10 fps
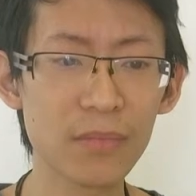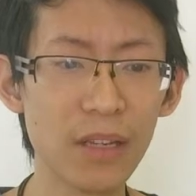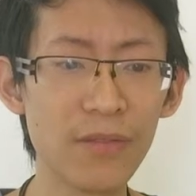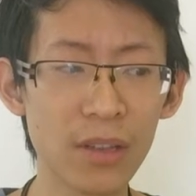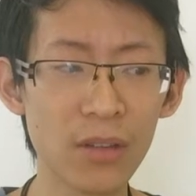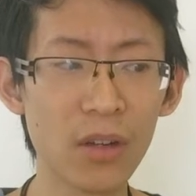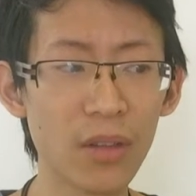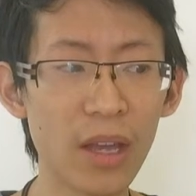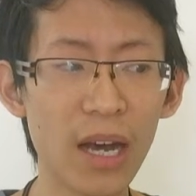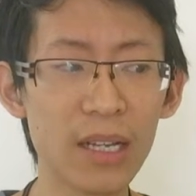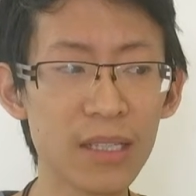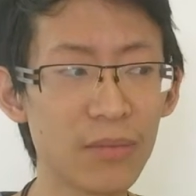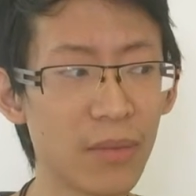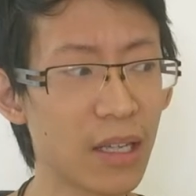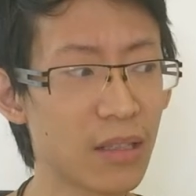even though there are
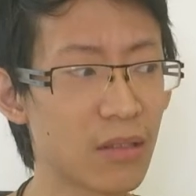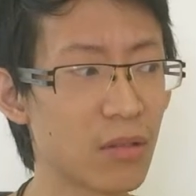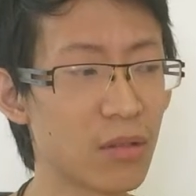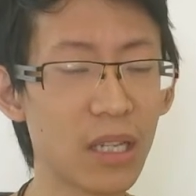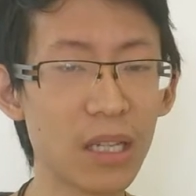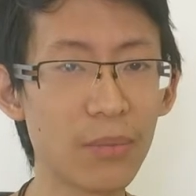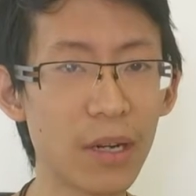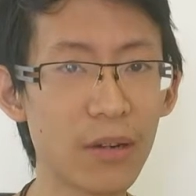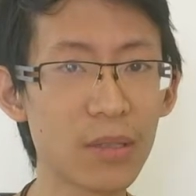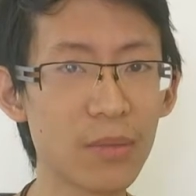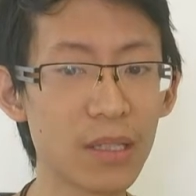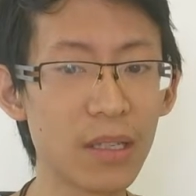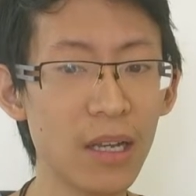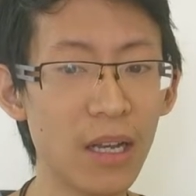some that do celebrate Christmas.